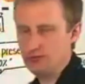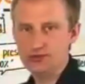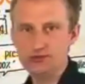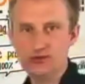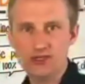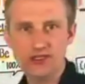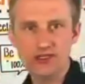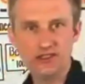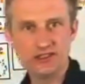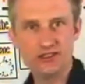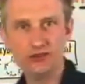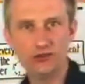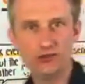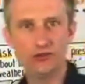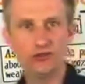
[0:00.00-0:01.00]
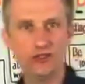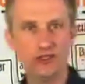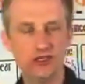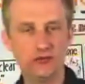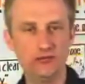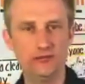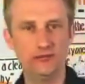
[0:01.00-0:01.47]
right? So
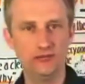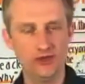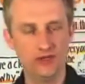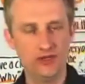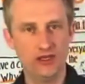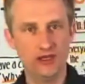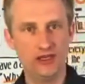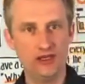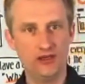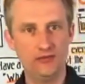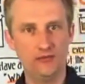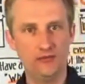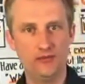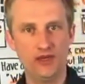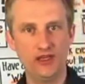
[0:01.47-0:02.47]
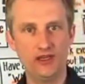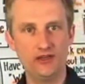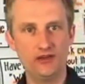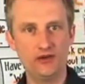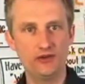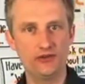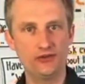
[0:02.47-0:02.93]
and it
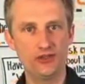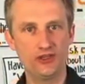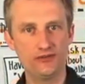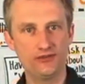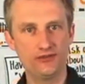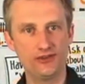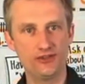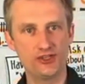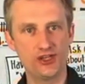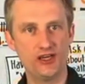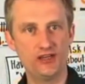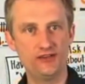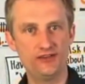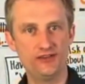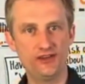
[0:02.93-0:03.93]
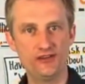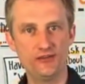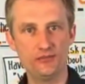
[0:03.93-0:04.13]
also gives the chance that